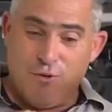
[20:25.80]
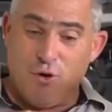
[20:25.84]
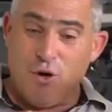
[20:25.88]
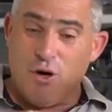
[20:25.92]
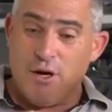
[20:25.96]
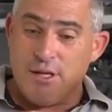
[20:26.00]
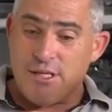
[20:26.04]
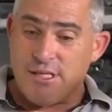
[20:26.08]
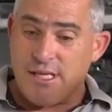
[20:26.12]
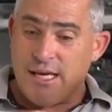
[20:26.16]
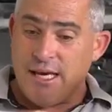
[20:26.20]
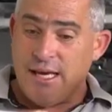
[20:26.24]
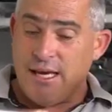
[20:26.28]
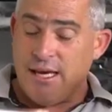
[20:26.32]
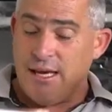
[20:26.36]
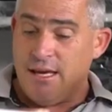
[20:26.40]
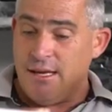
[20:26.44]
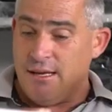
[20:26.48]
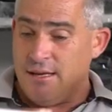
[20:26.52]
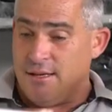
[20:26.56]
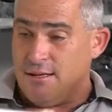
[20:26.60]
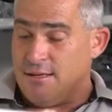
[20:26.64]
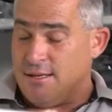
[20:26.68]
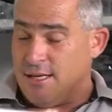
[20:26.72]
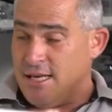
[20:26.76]
got
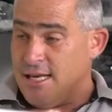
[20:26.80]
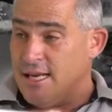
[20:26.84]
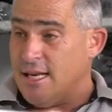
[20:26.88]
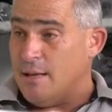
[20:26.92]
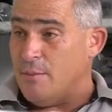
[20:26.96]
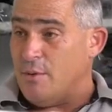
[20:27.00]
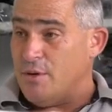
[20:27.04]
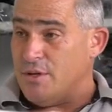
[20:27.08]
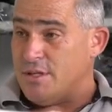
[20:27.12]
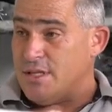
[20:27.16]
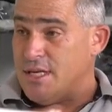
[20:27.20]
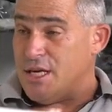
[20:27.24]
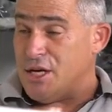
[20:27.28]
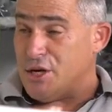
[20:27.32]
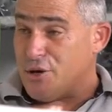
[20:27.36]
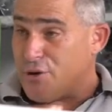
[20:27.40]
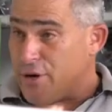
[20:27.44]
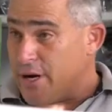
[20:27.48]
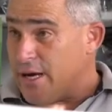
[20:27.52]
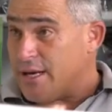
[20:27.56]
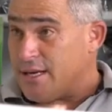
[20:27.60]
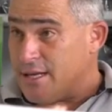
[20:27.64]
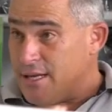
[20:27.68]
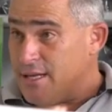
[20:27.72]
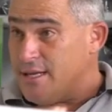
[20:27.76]
a DWC
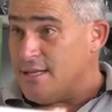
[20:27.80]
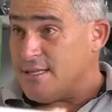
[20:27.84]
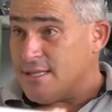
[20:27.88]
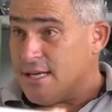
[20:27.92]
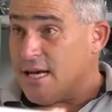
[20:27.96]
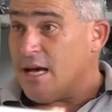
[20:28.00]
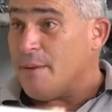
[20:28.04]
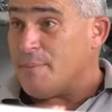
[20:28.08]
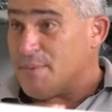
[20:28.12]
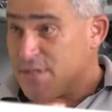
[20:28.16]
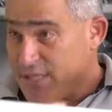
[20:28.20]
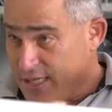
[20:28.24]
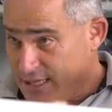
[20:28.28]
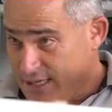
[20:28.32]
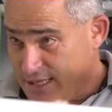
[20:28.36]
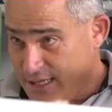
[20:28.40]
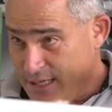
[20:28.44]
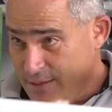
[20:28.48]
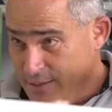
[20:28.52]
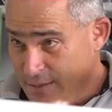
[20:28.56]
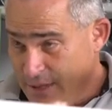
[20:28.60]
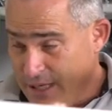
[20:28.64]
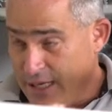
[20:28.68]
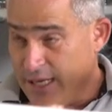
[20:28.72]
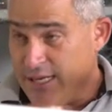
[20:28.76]
Kratky type
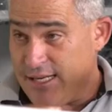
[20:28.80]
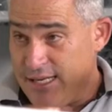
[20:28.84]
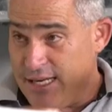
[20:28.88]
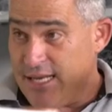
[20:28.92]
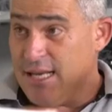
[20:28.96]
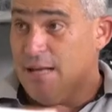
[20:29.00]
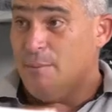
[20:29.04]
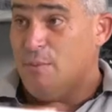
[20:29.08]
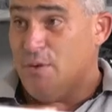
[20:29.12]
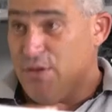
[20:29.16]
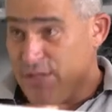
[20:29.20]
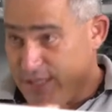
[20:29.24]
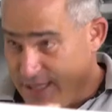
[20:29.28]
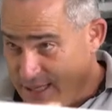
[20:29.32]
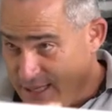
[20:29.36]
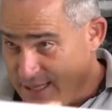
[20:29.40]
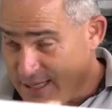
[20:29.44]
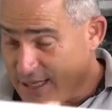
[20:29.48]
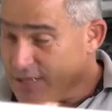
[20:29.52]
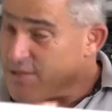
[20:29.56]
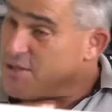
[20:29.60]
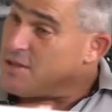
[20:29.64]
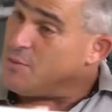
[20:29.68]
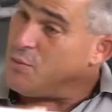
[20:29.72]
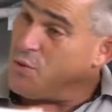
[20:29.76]
system and a DWC
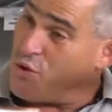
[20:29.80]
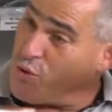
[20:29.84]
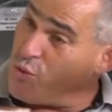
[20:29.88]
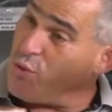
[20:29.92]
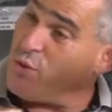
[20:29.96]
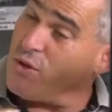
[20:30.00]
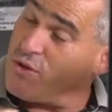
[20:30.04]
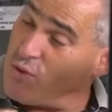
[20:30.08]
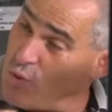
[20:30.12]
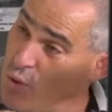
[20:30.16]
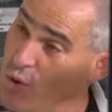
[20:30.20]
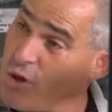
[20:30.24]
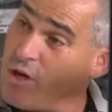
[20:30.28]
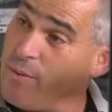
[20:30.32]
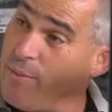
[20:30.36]
system, which we'll talk